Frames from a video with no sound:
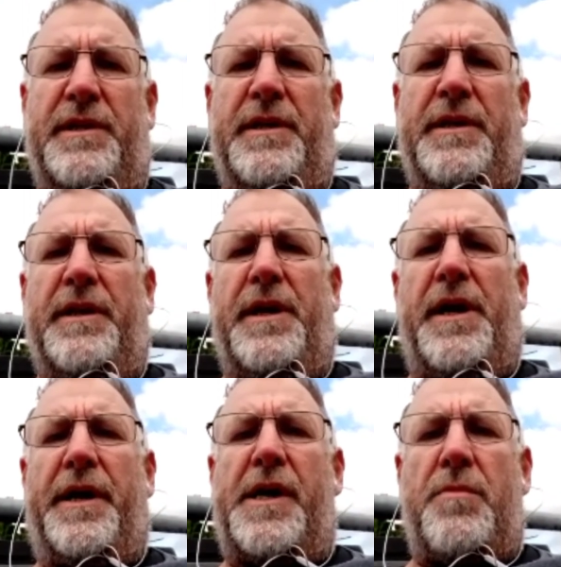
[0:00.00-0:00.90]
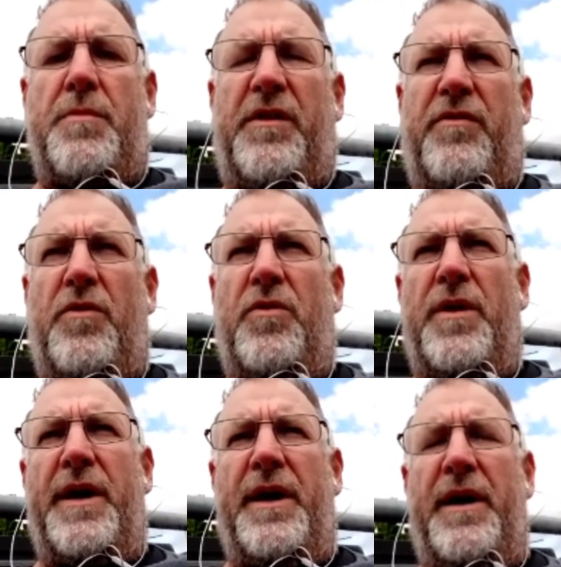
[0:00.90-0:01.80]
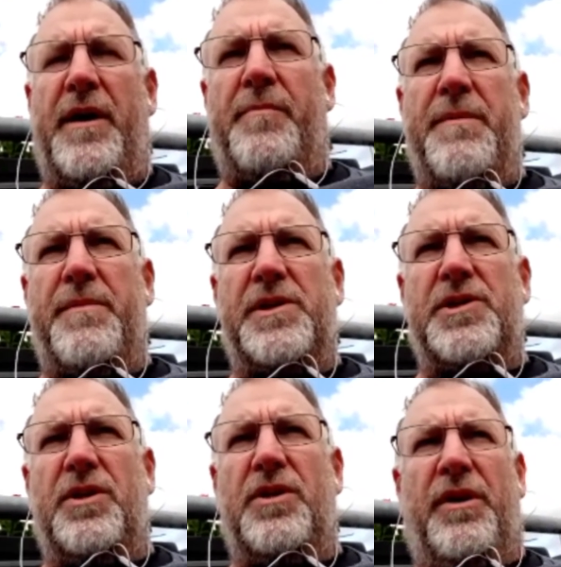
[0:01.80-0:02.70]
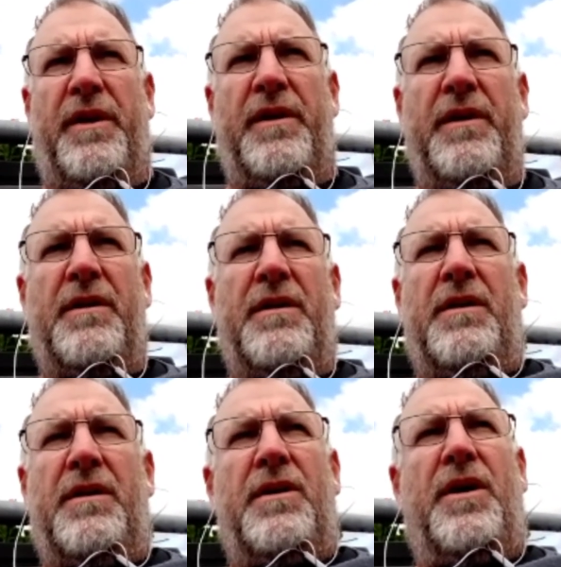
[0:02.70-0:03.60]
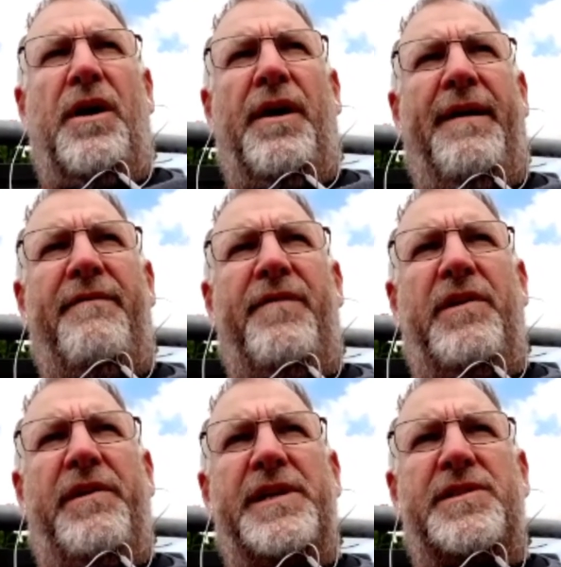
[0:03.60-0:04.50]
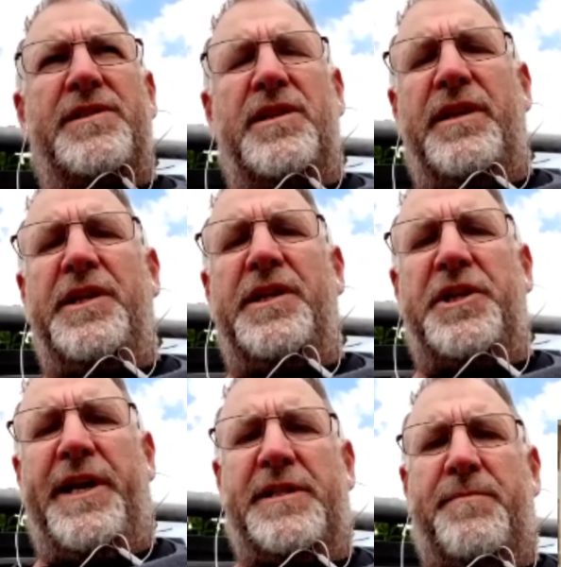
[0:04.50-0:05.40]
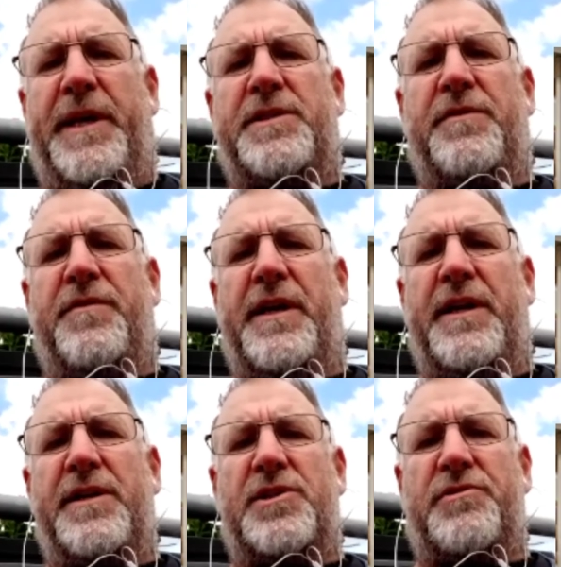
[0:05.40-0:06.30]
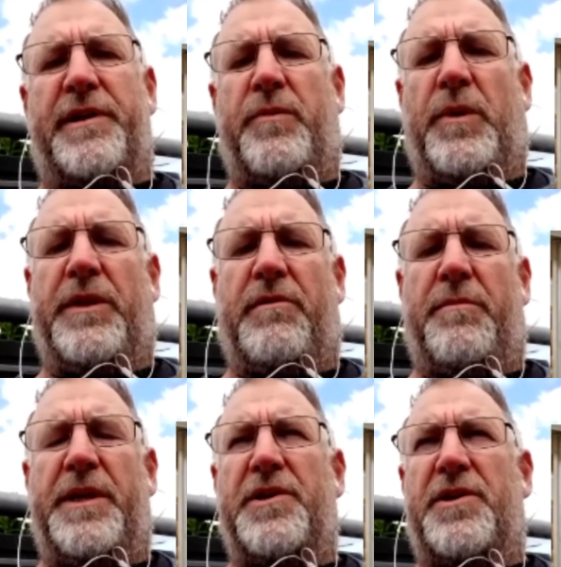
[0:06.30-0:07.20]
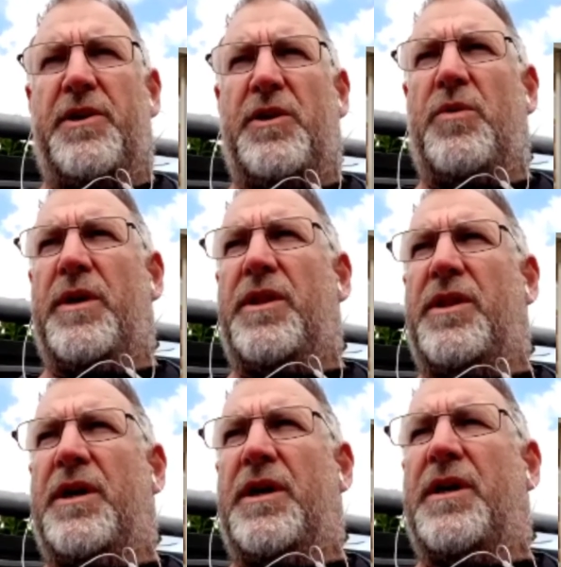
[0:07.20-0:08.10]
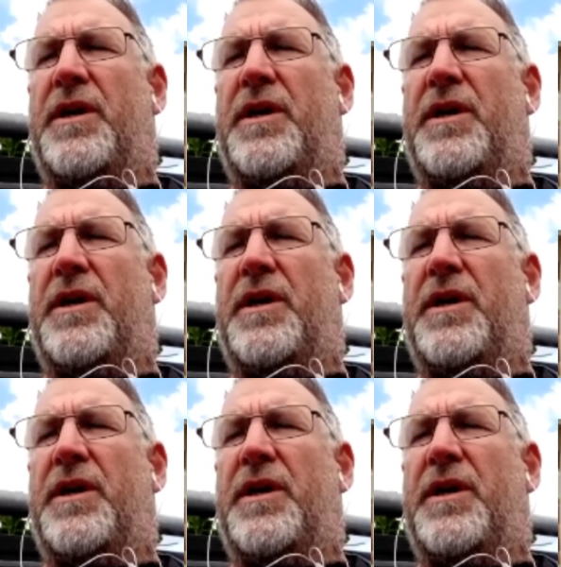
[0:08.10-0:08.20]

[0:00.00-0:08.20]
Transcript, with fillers: uh-huh. uh, coming through our department to learn uh, various niche aspects of that industry, whether it be to do with uh,